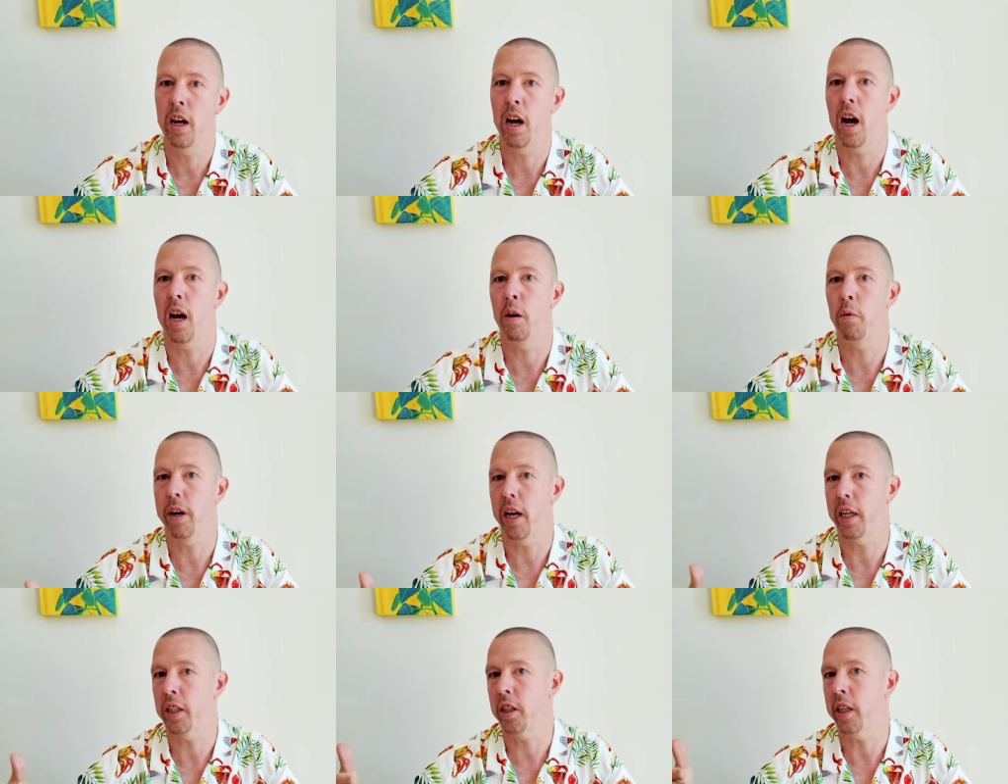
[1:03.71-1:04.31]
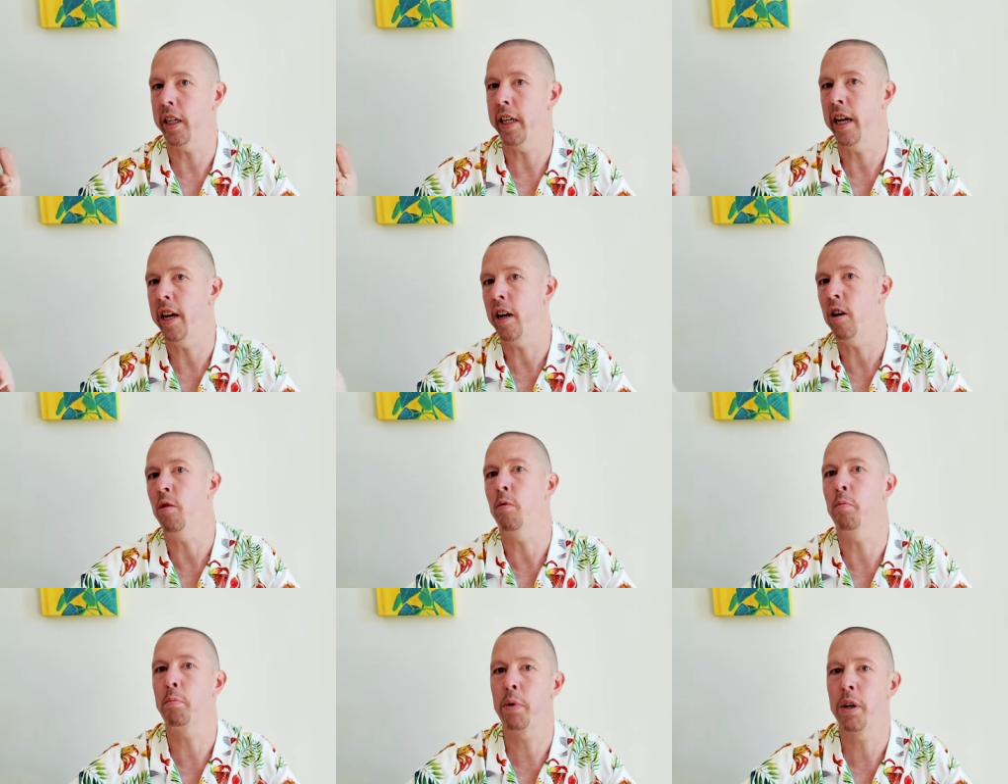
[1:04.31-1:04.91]
I would actually
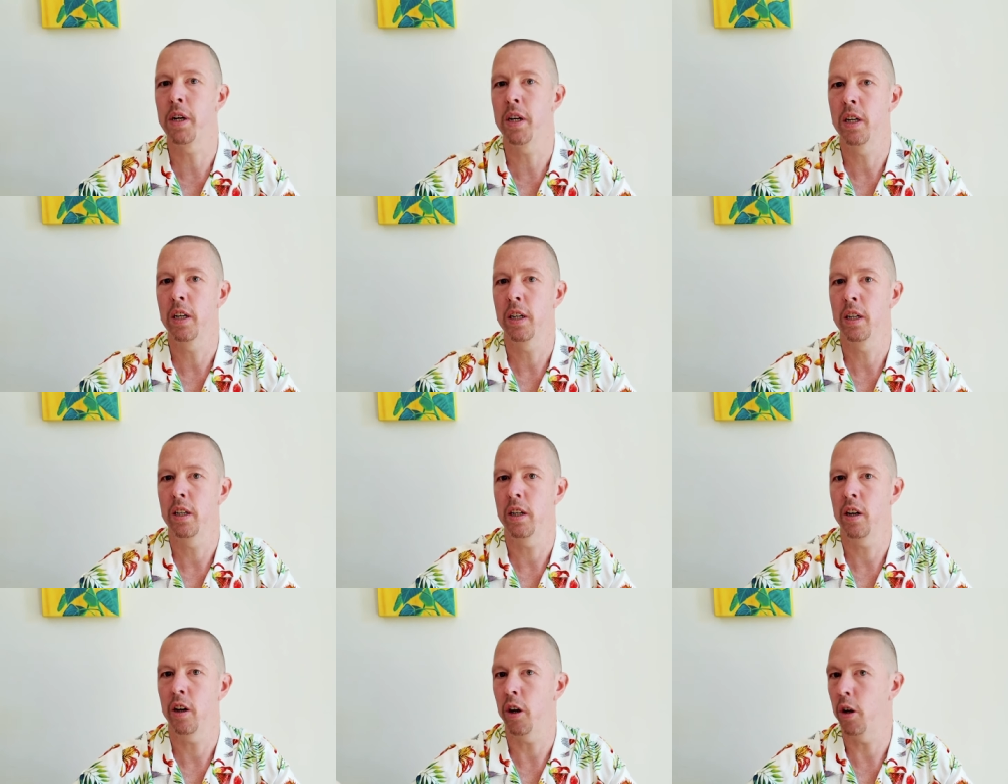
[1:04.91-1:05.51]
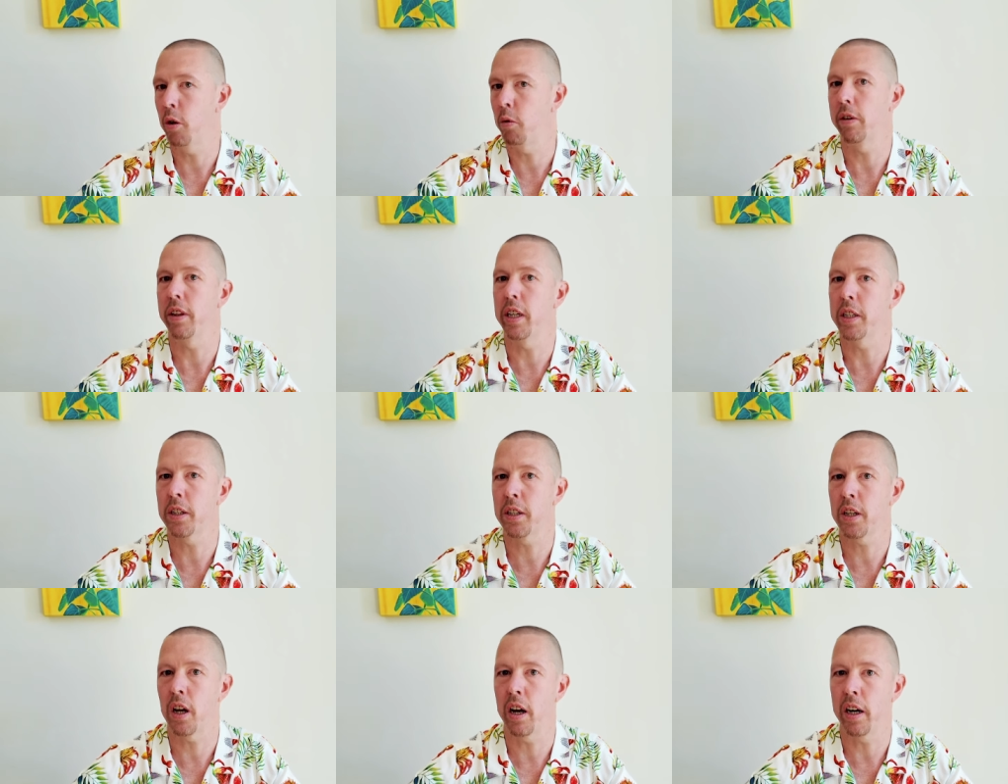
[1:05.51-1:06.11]
help her with
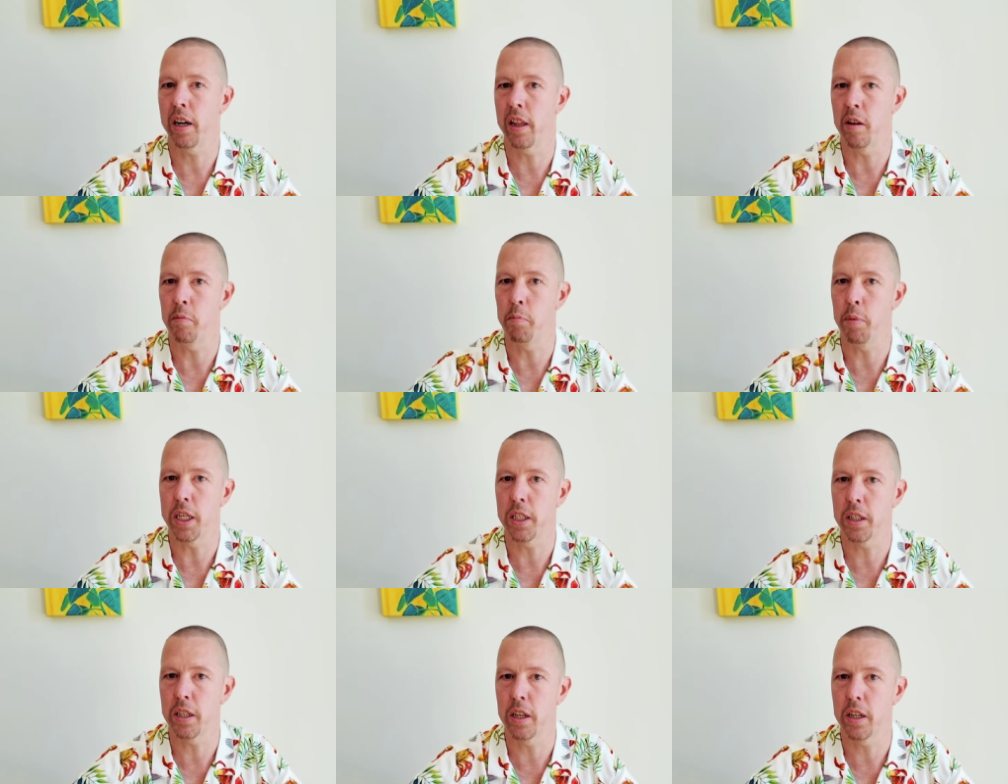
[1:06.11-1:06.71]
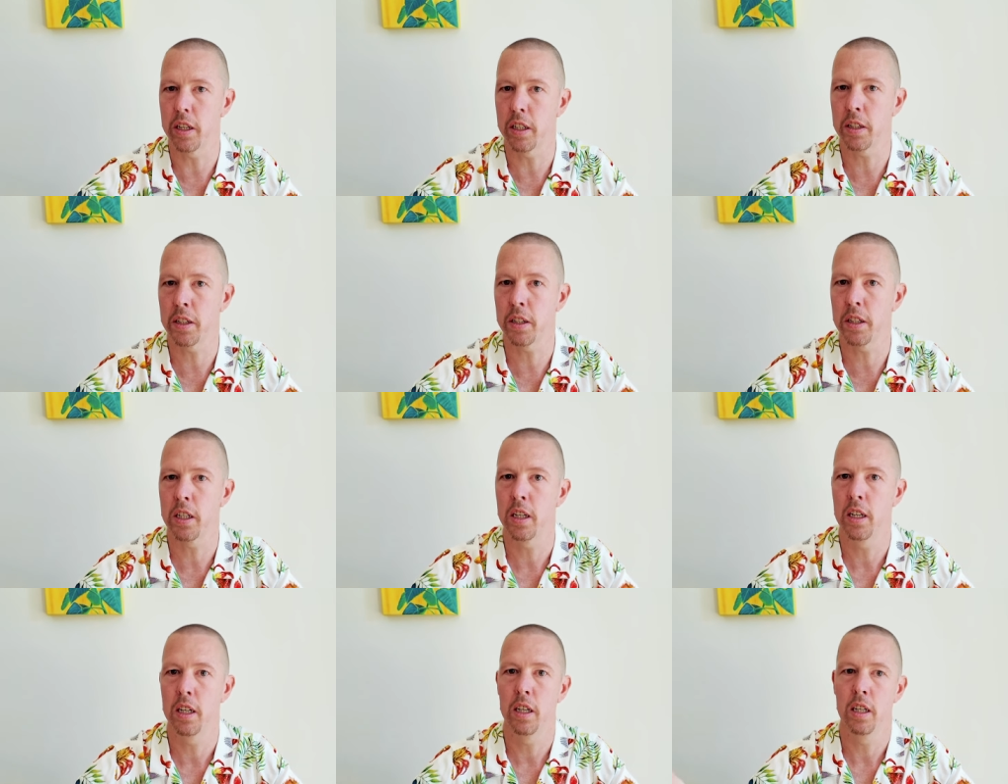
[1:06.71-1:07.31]
this side of the
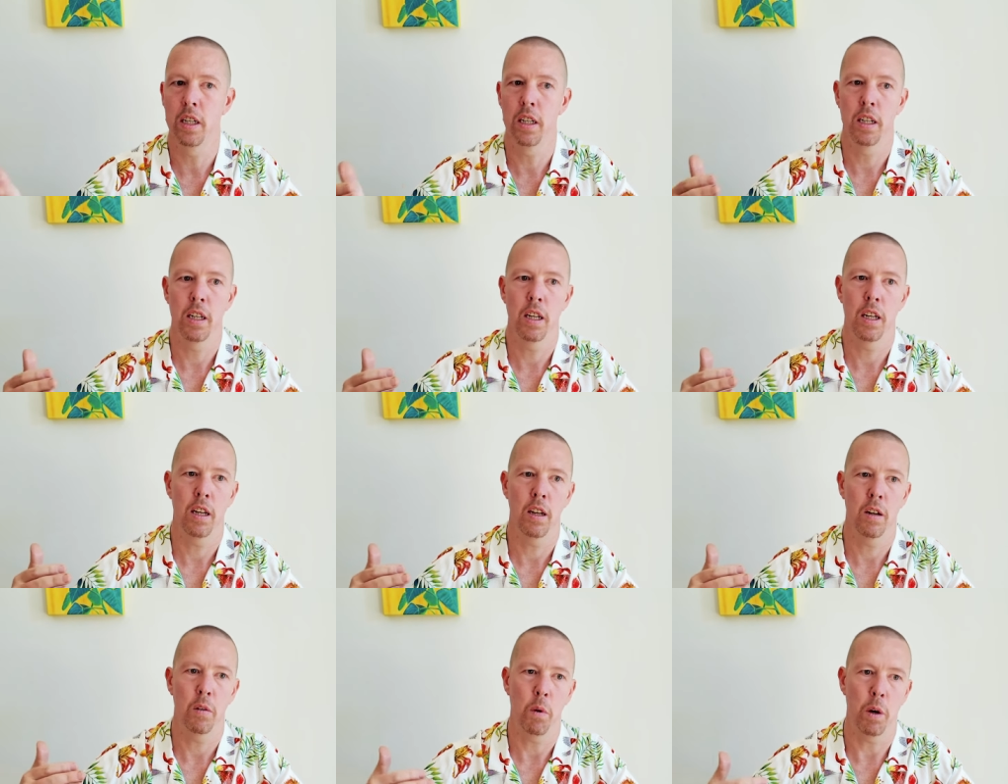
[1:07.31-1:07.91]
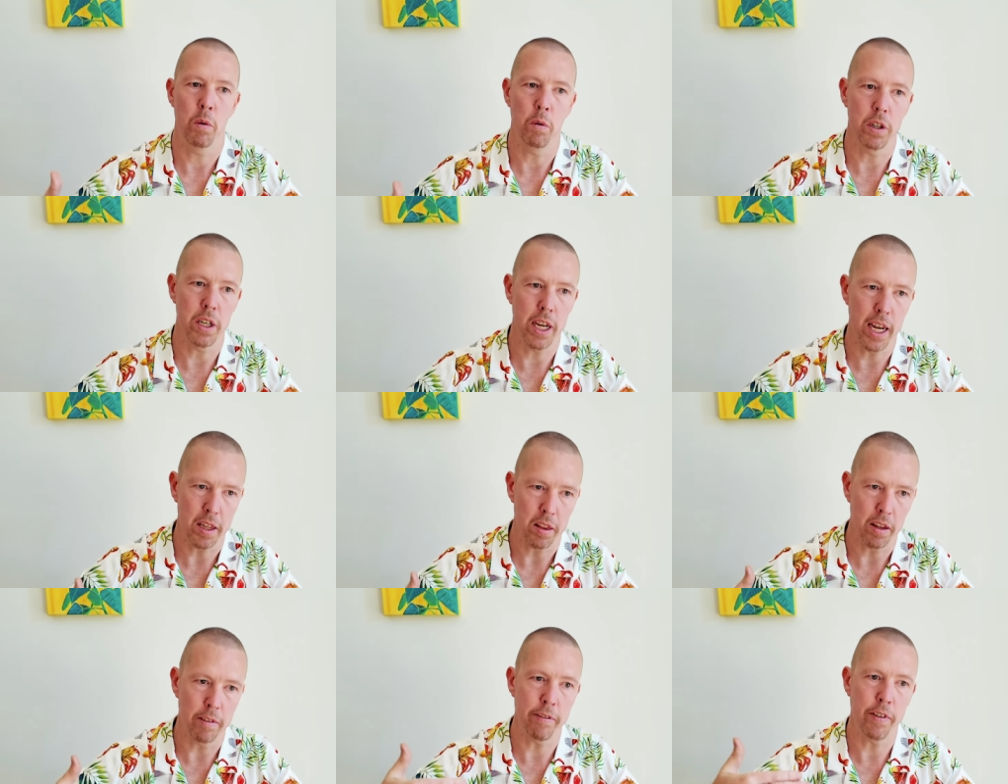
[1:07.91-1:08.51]
business. We would
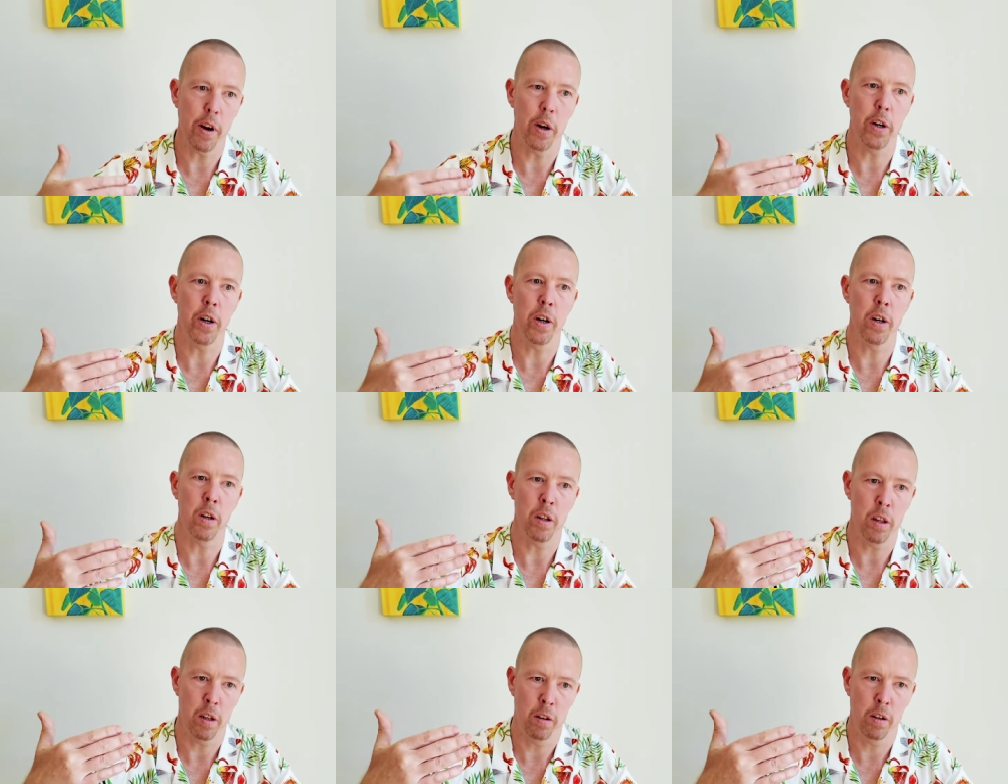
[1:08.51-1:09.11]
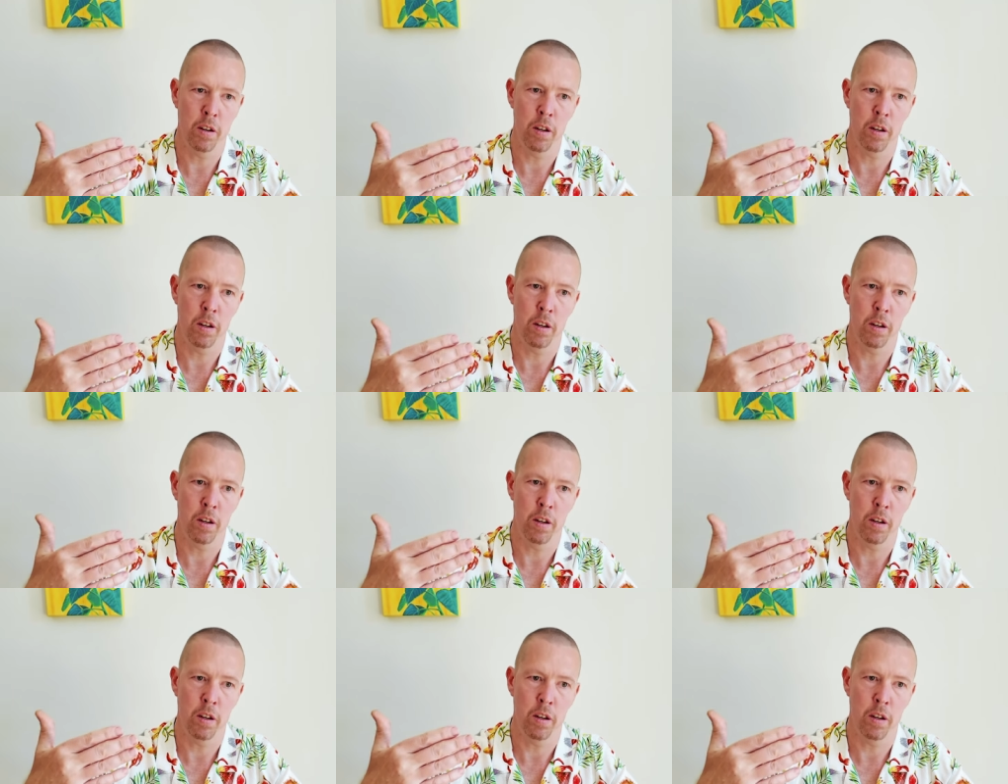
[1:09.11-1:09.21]
get the photo